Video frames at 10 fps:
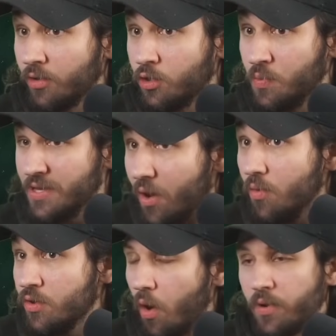Do we
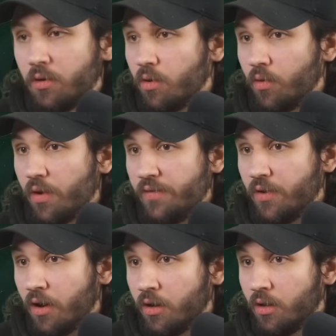go? No, we don't go
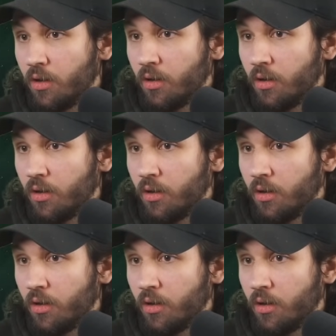Graveyard.